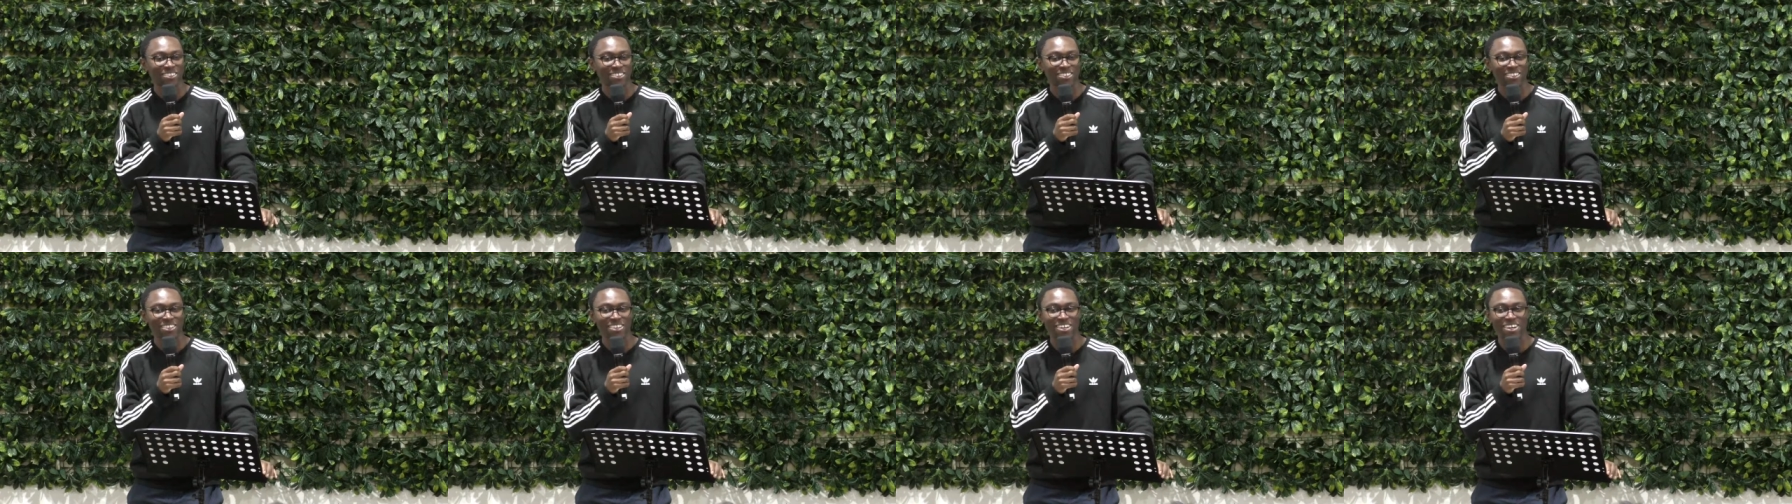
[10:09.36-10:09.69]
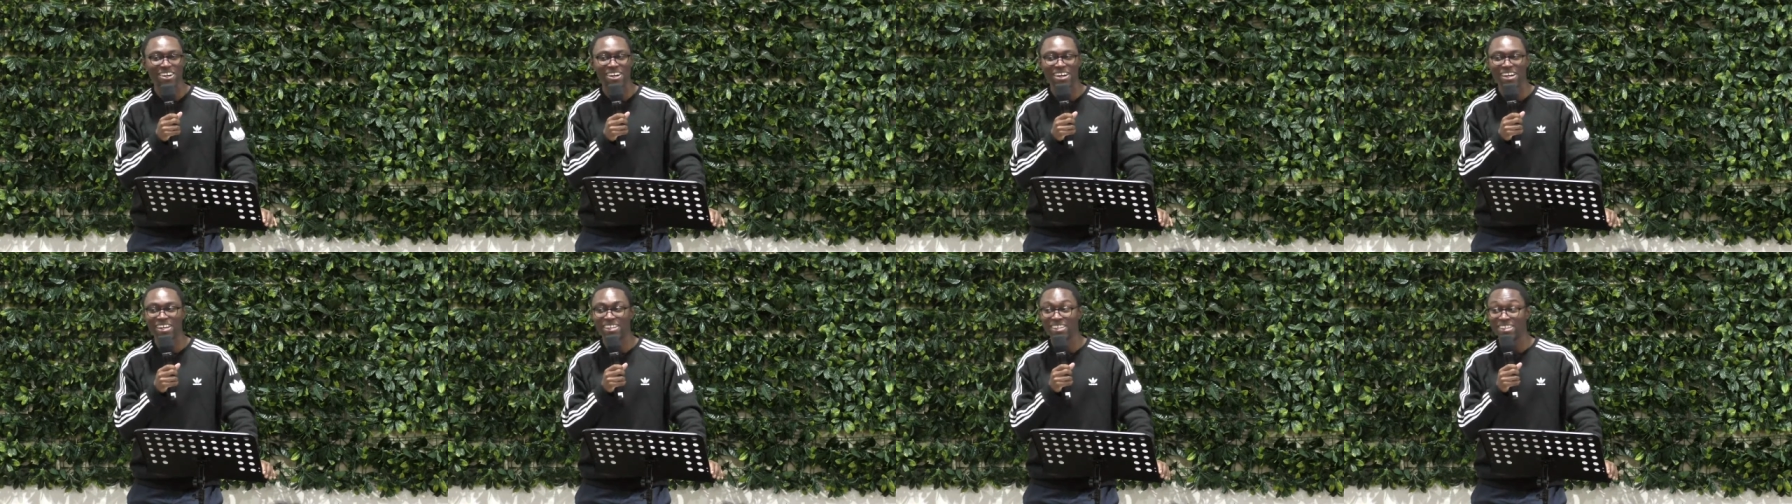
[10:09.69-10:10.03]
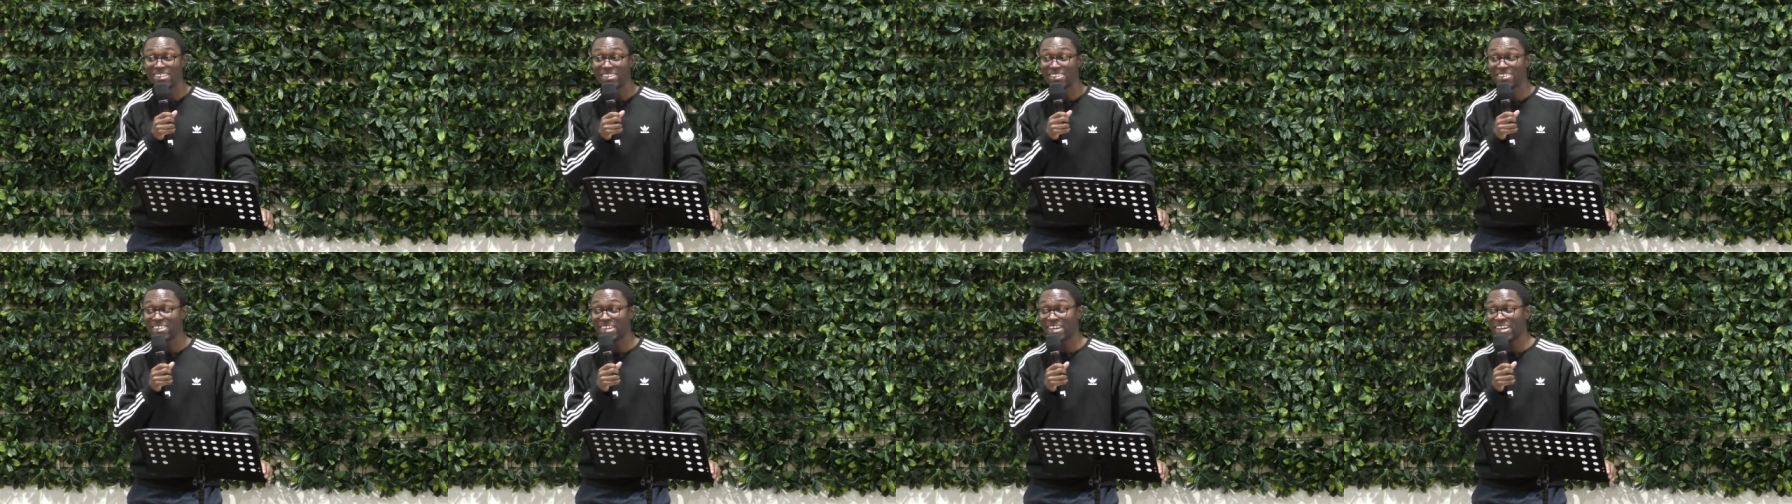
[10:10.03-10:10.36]
All right.
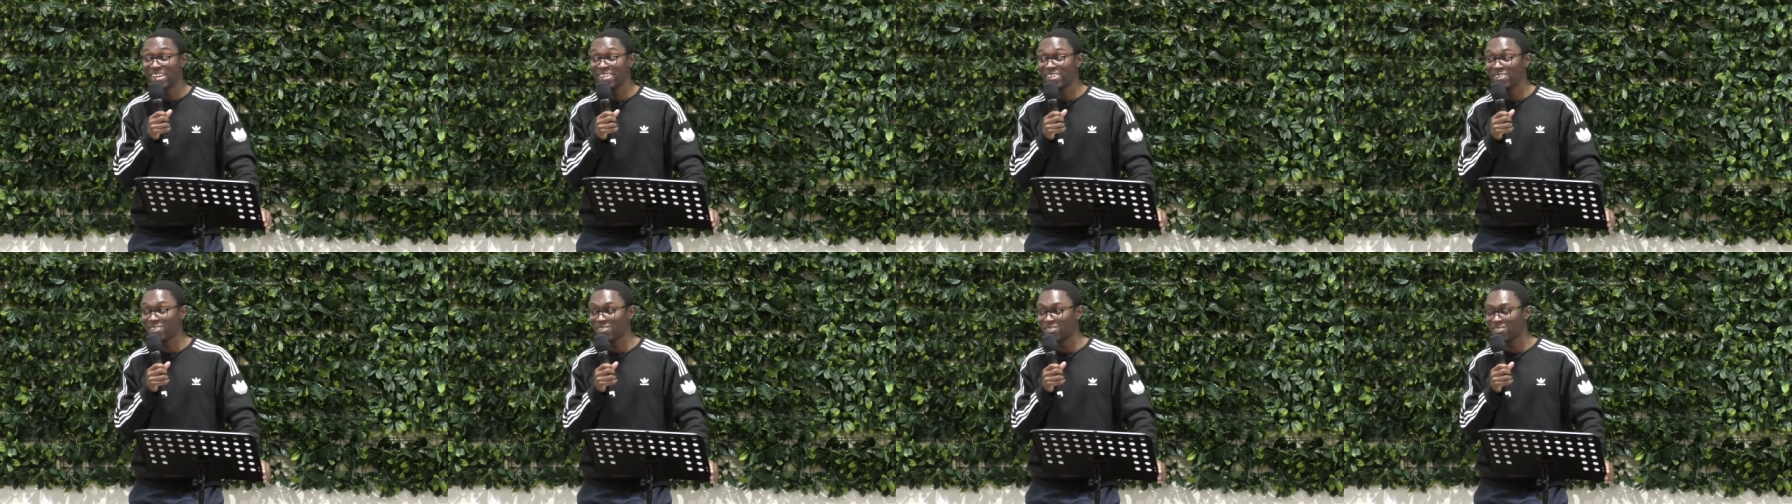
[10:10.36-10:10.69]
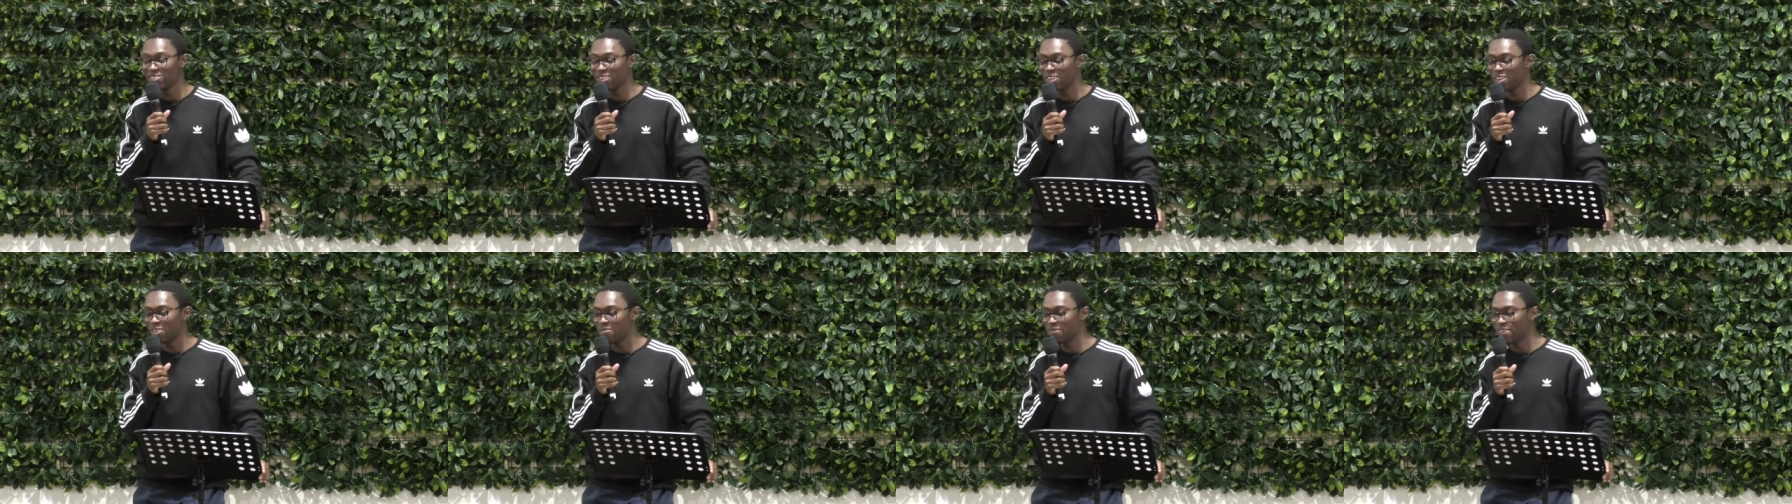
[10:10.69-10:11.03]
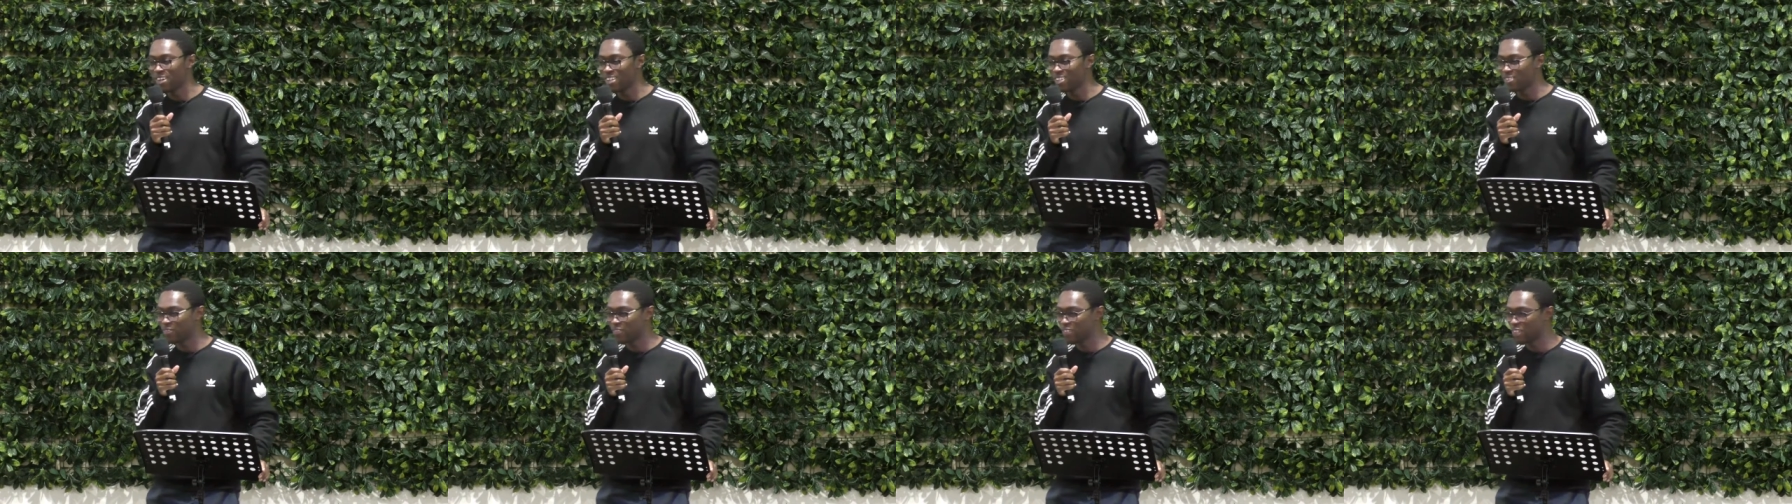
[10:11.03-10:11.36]
Thank you so
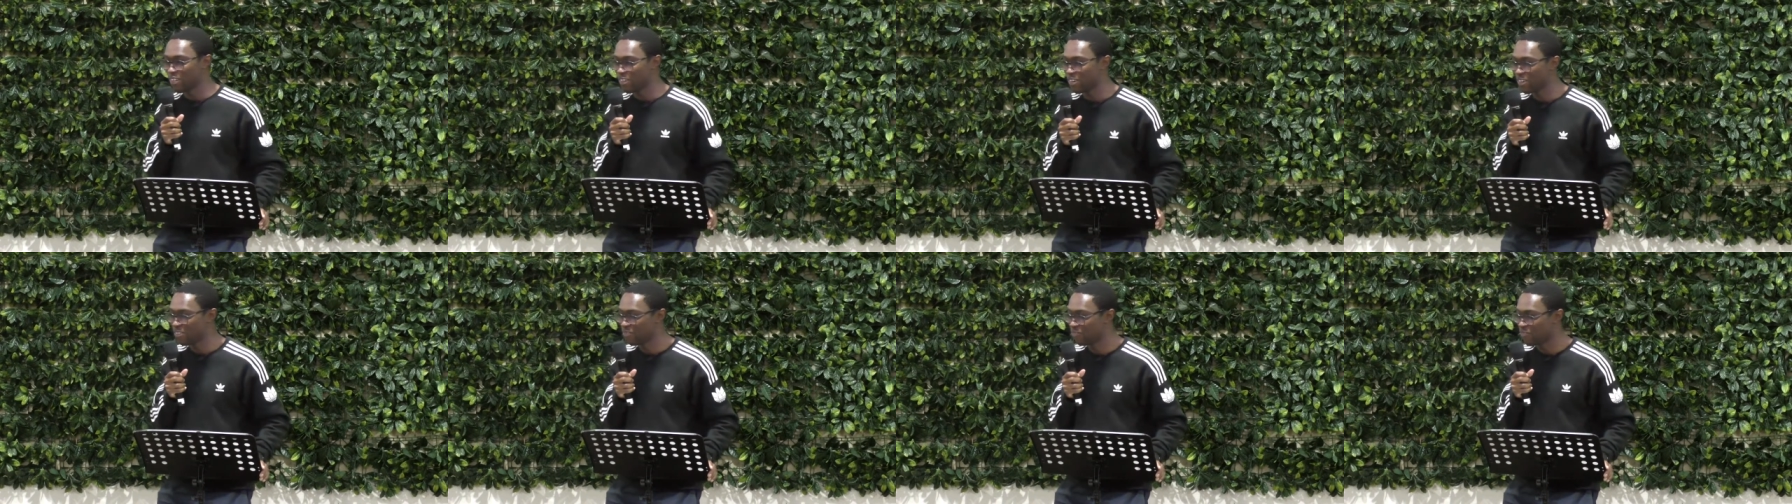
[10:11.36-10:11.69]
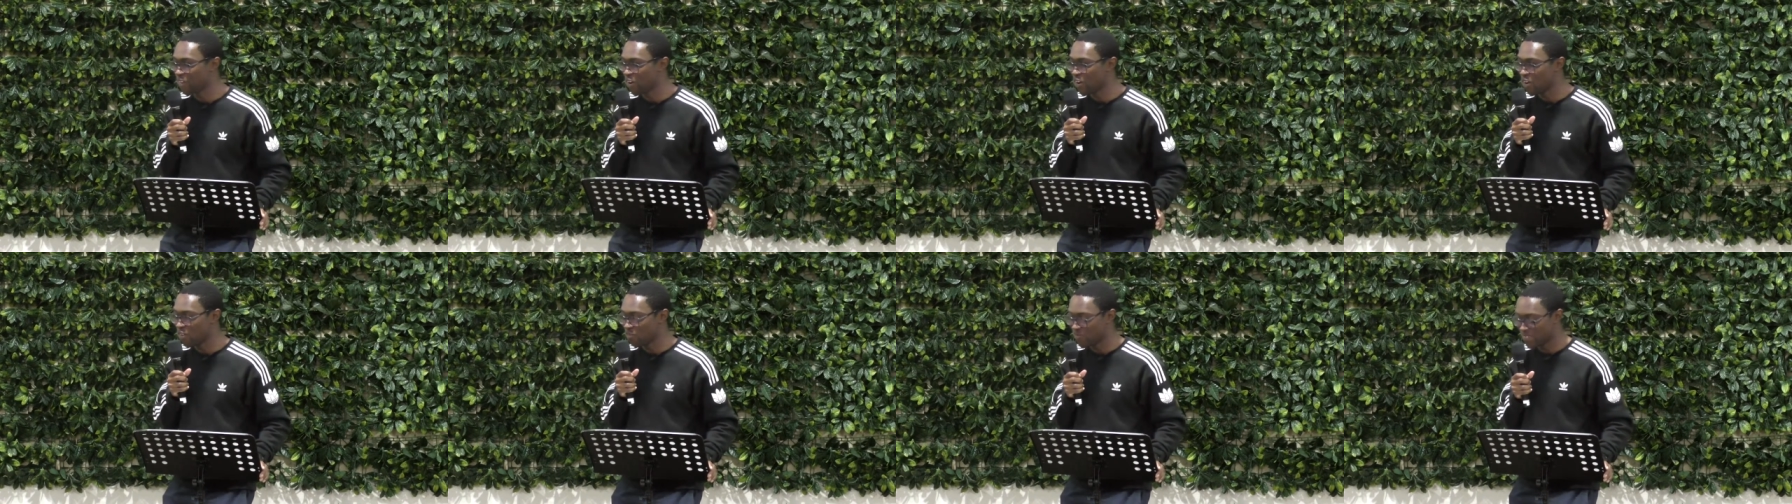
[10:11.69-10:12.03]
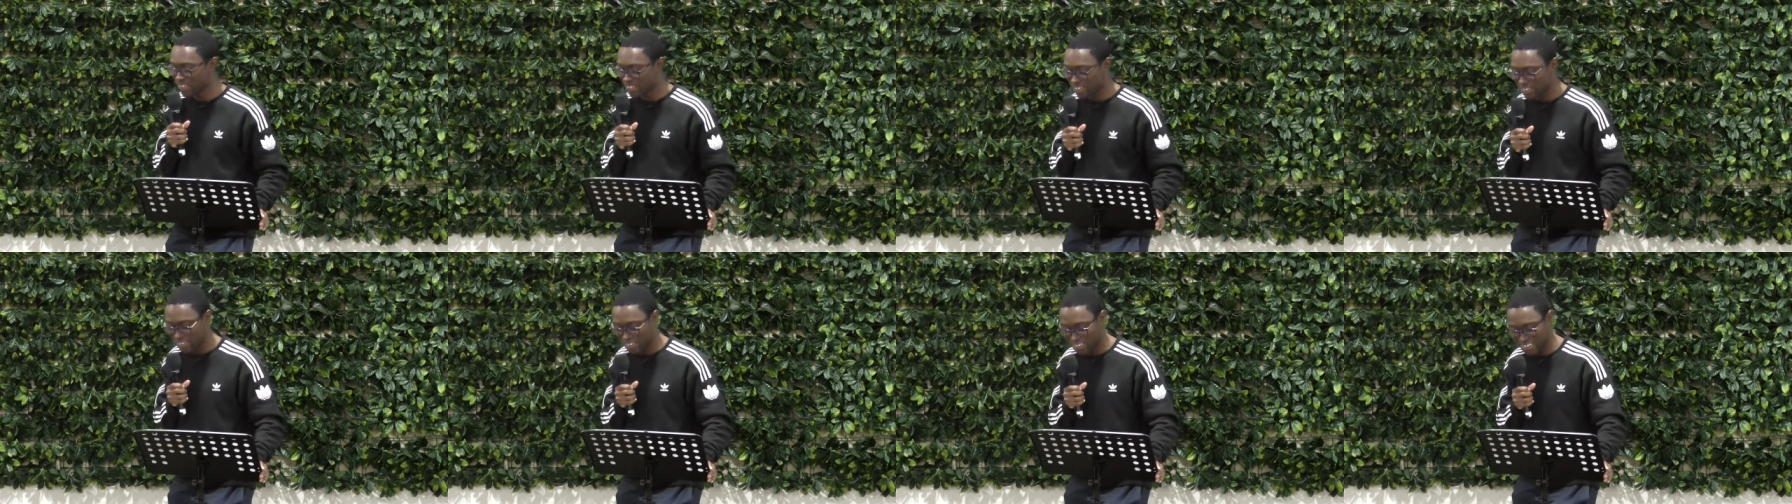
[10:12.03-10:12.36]
much for your
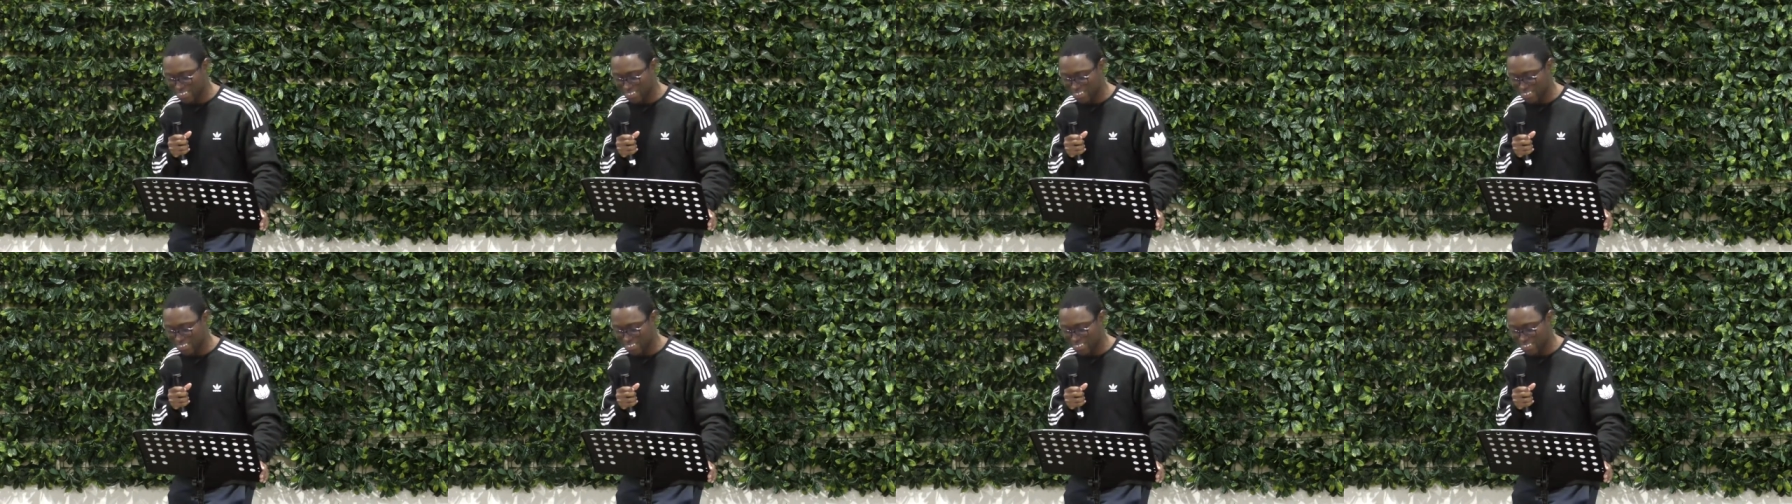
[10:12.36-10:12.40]
involvement. You're